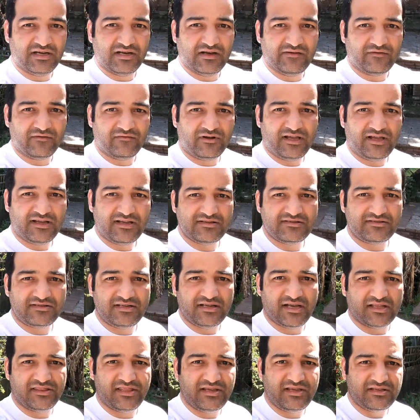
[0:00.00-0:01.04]
From what I can
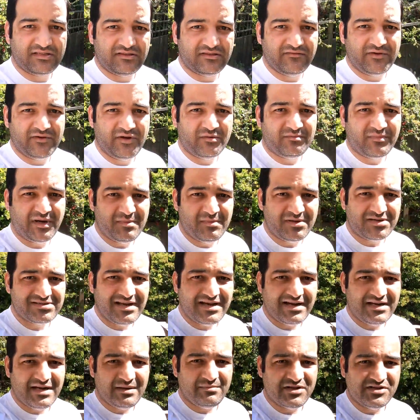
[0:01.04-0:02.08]
see, I think the video might be
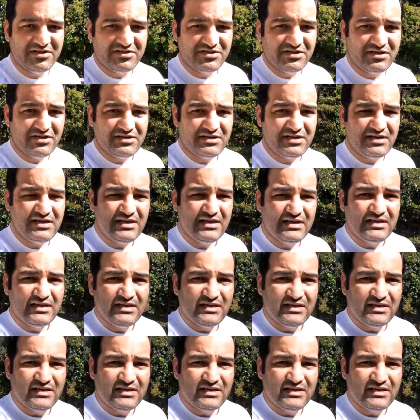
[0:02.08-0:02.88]
slightly a bit jerky.